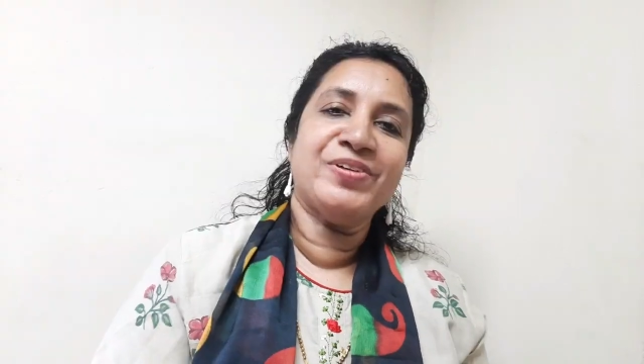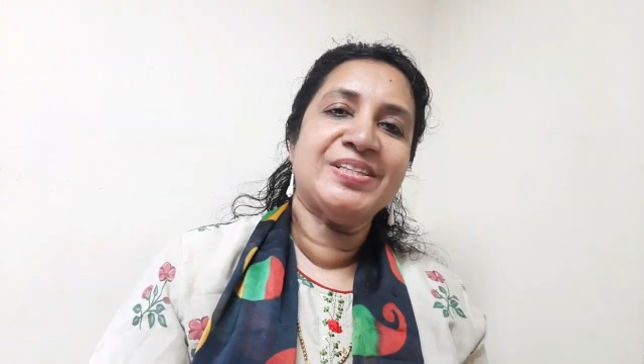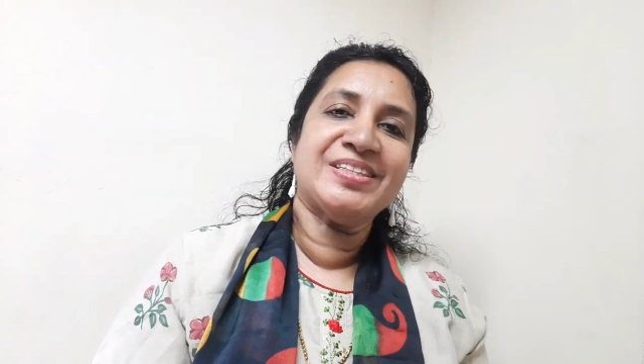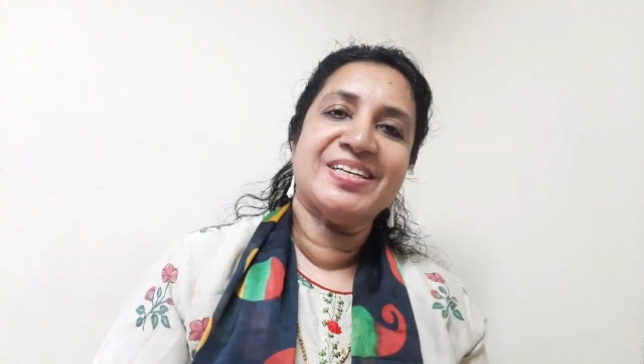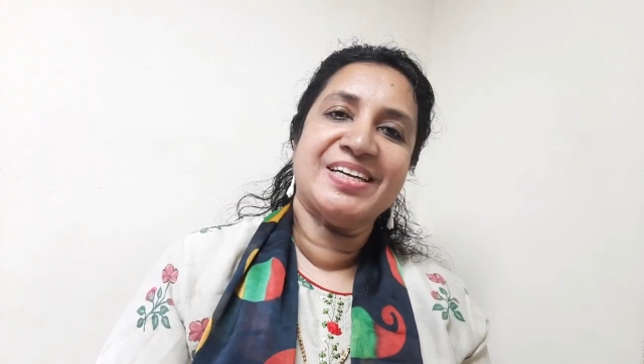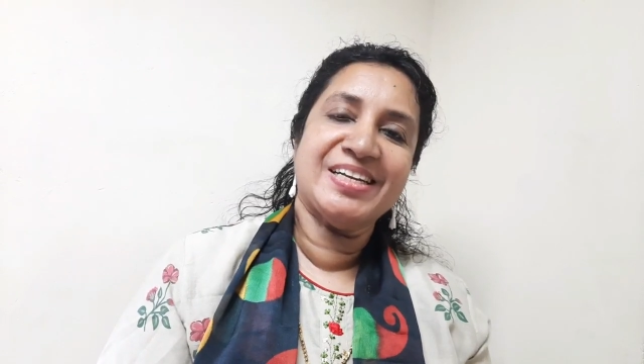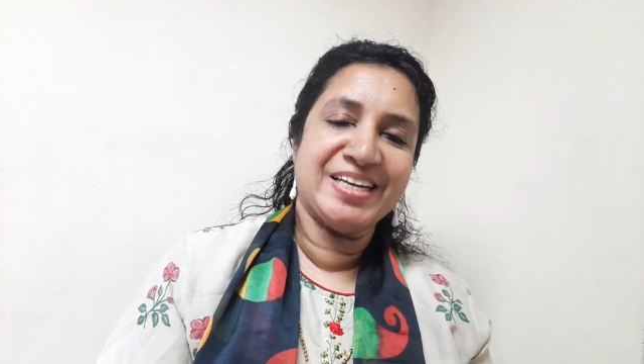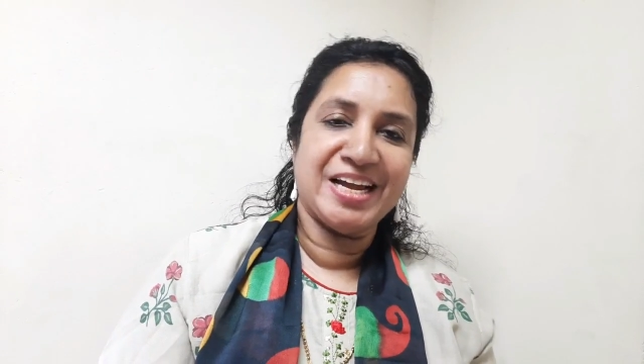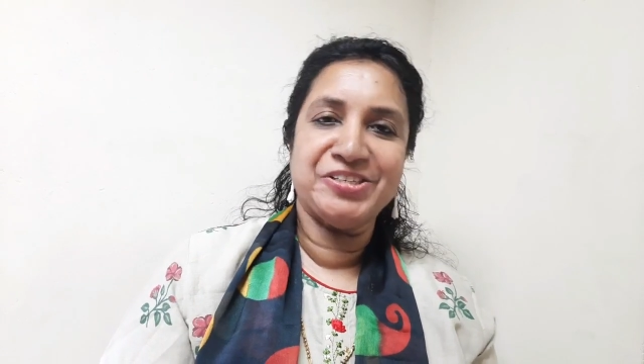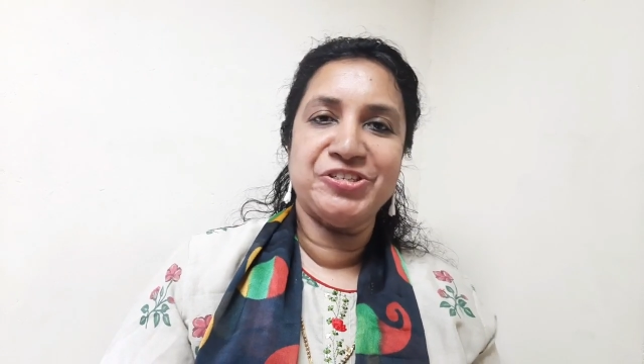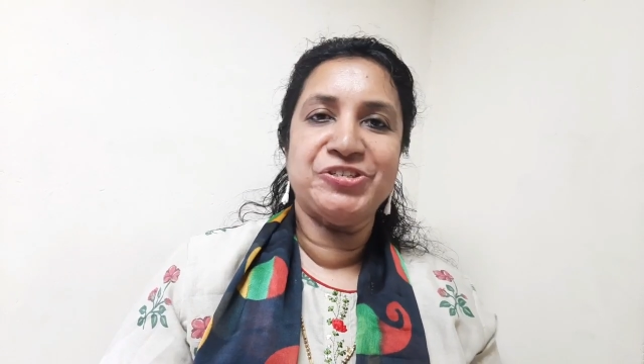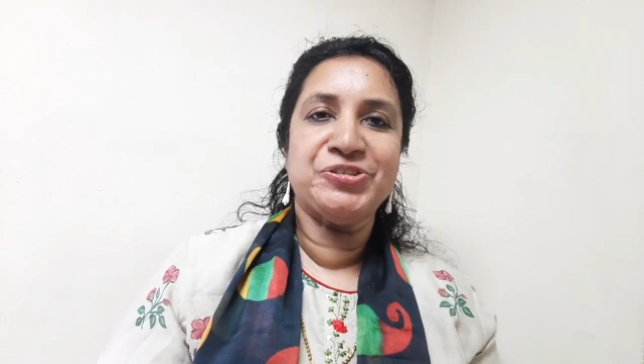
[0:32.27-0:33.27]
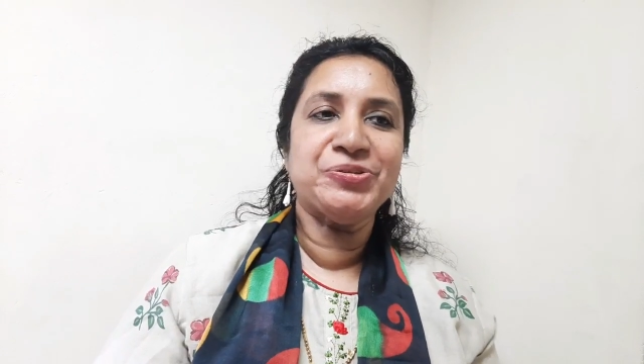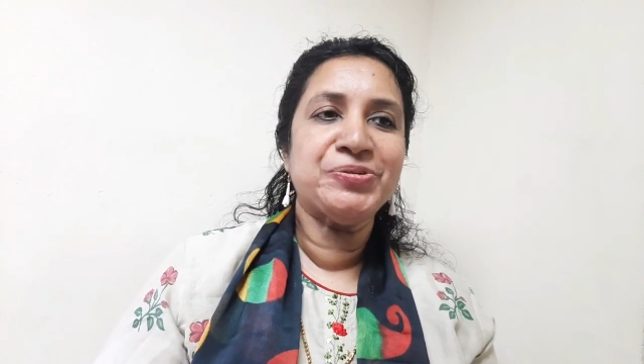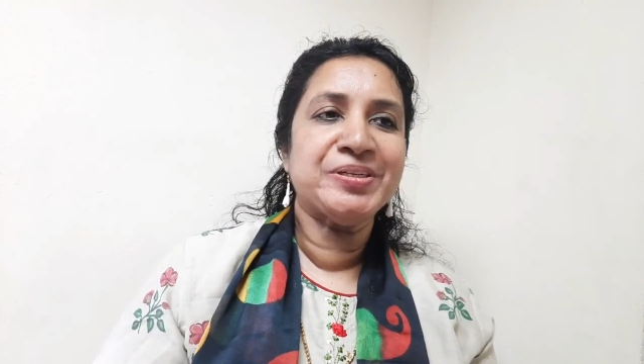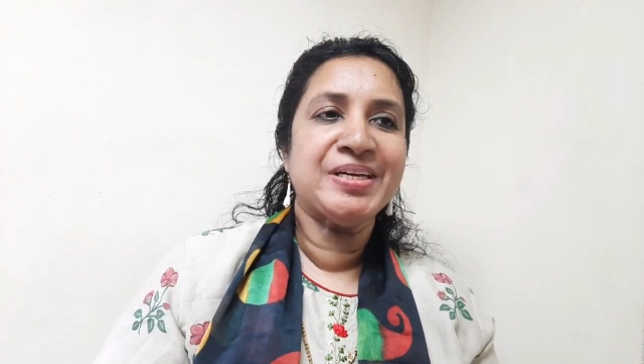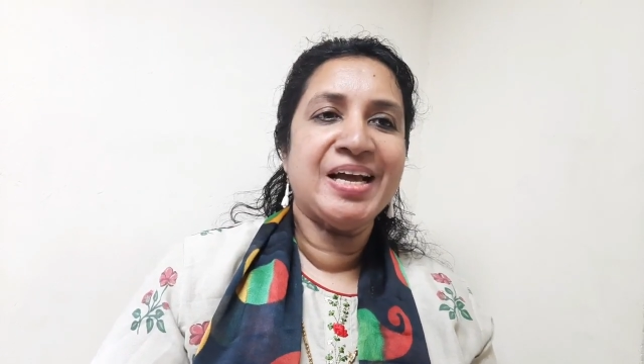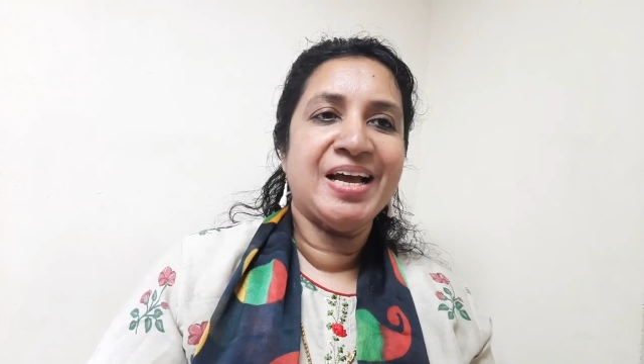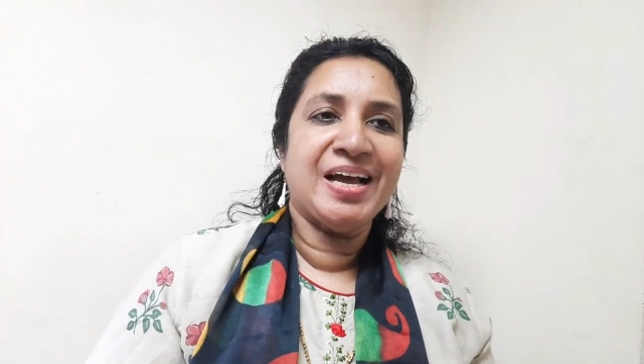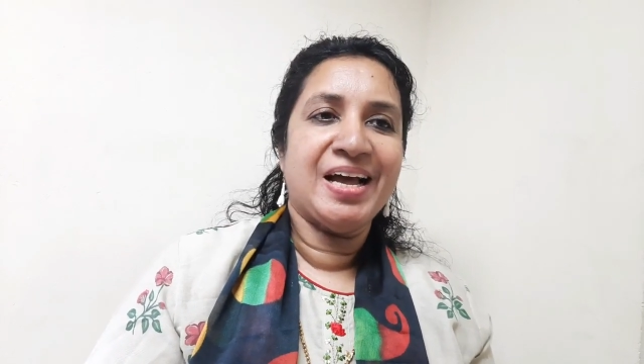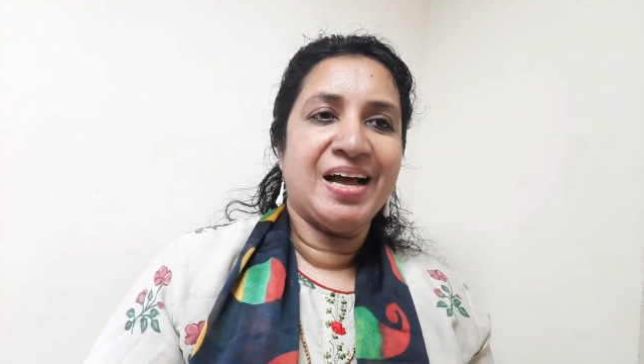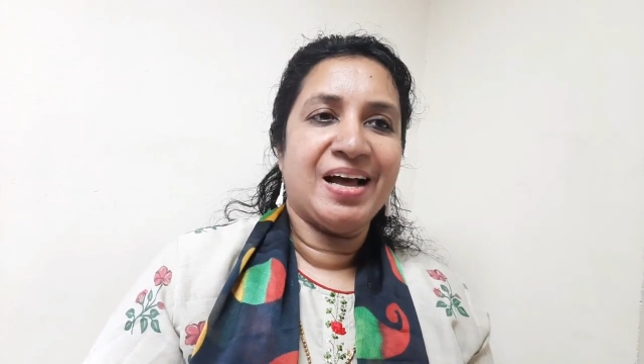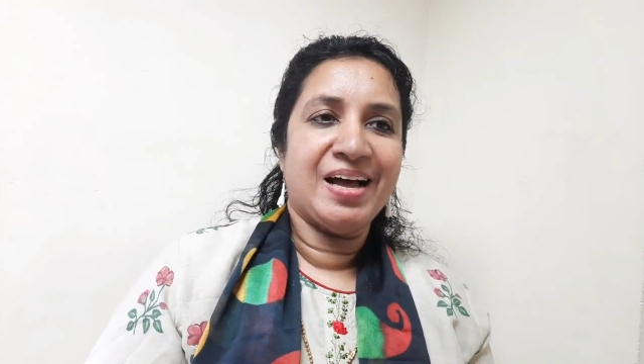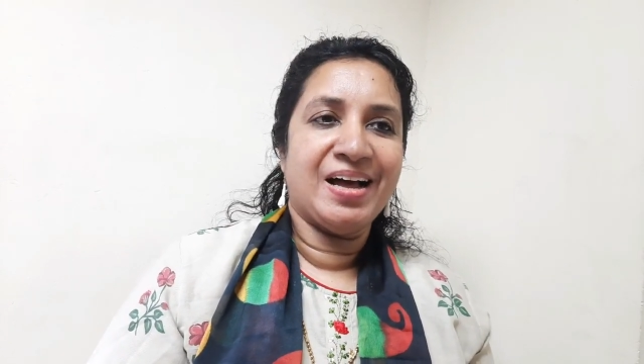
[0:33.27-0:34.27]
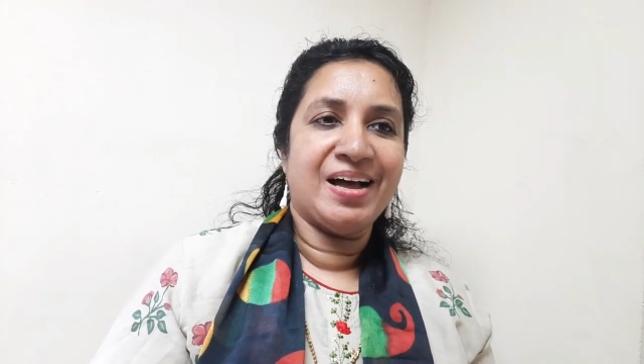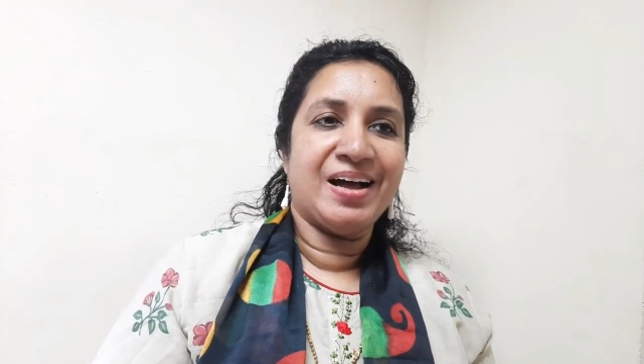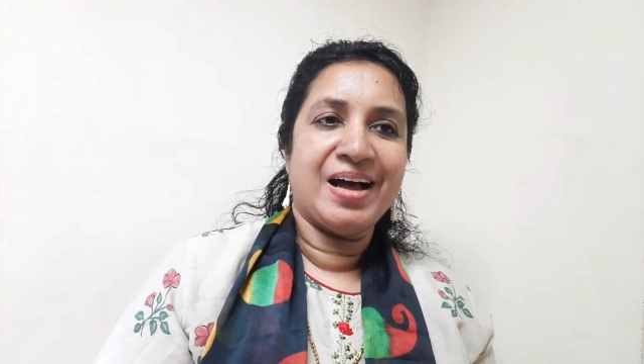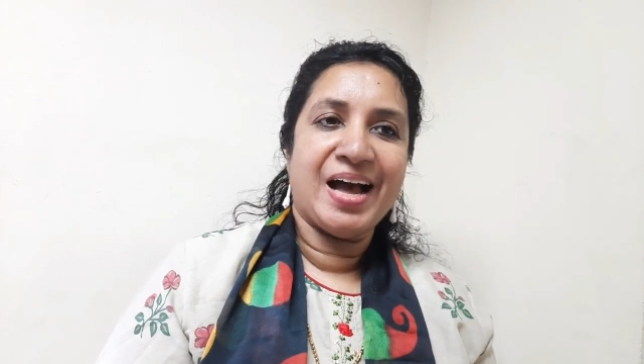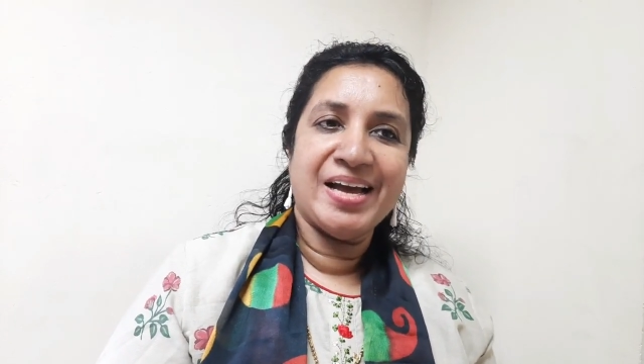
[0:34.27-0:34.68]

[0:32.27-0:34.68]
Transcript: with gratitude. Uh,